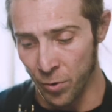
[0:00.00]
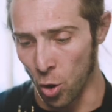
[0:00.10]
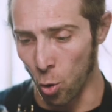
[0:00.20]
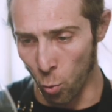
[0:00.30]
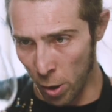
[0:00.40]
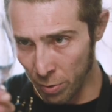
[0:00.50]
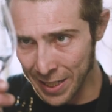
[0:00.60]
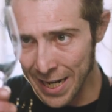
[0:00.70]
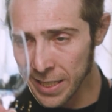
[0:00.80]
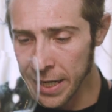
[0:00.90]
So when we
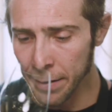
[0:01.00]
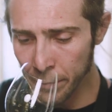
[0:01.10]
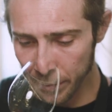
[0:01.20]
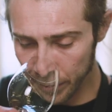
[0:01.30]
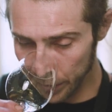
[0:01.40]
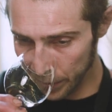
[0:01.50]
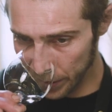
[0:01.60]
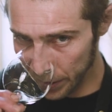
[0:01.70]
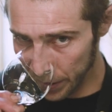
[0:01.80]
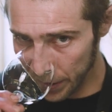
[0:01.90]
tasted it,
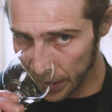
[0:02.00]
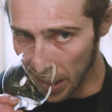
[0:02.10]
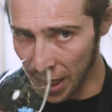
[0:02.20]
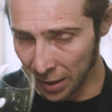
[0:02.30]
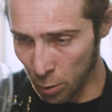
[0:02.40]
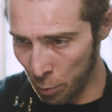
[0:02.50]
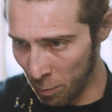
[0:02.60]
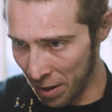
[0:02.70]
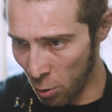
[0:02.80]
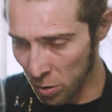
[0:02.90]
I like to
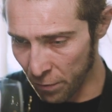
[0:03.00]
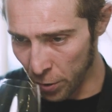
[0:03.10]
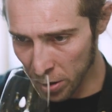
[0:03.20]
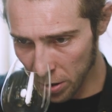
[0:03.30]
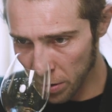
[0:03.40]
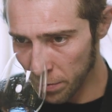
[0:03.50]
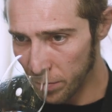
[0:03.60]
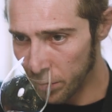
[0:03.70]
put my nose first.